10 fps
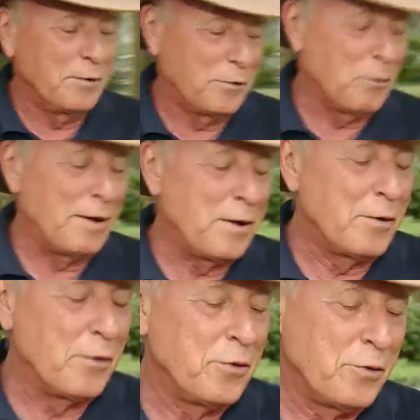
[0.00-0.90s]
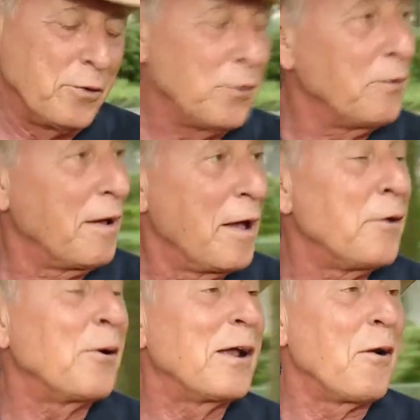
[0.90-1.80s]
I just want to introduce you to
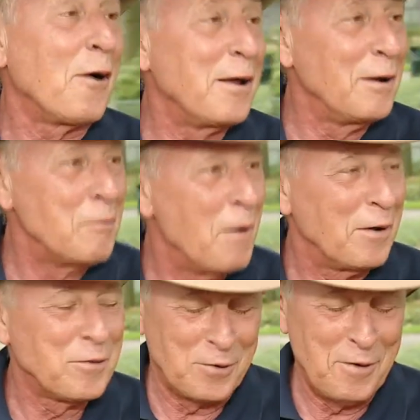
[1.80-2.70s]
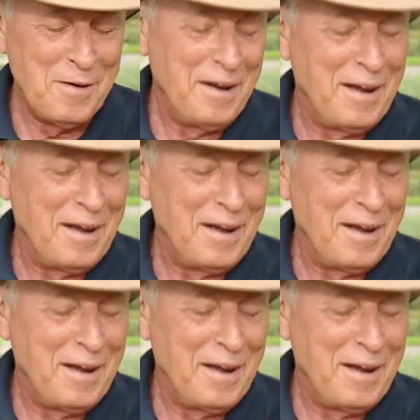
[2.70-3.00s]
Henry, our Gila monster.